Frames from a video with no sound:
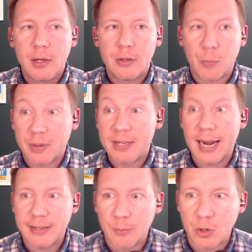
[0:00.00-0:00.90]

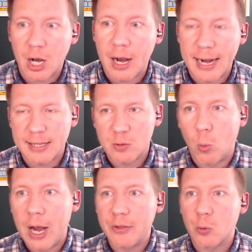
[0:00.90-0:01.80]
protect him or not. And it's
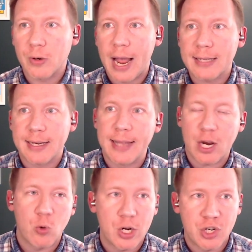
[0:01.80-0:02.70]
wild that we're asking
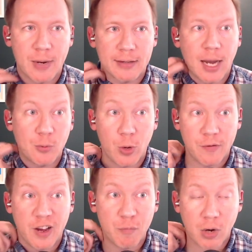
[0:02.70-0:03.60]
that question about a top
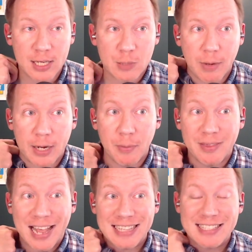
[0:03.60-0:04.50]
25 prospect, but
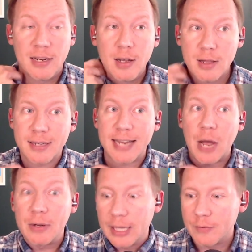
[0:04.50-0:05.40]
that's the
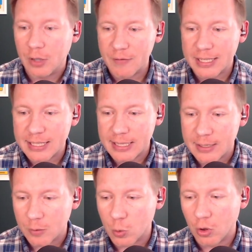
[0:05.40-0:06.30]
talent level of this
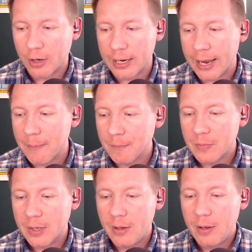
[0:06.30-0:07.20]
system. We're looking at,
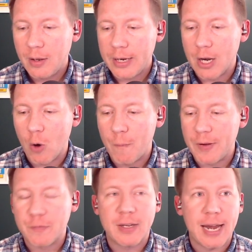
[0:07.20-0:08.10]

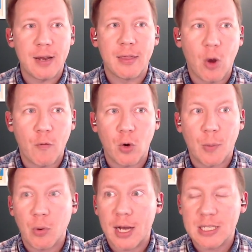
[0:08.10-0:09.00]
15th overall
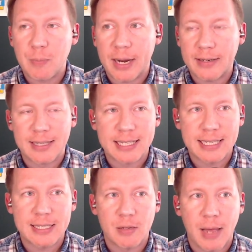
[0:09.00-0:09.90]
prospect in the
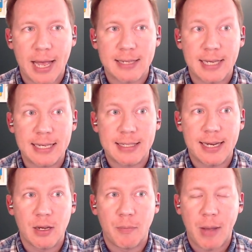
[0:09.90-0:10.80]
system as, is
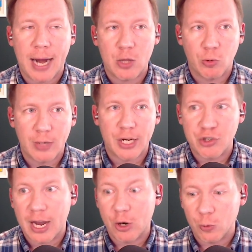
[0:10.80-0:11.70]
he a back of the rotation
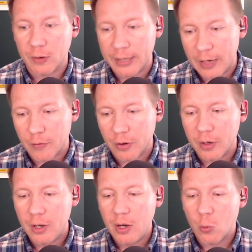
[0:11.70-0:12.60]
guy or reliever?
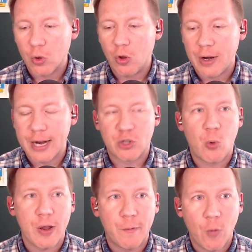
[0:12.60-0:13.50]
We're looking at a
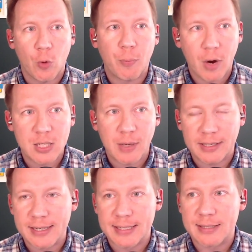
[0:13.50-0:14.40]
24 prospect in
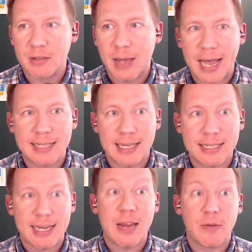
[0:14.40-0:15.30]
the system as, is
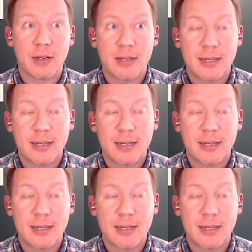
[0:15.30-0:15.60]
he even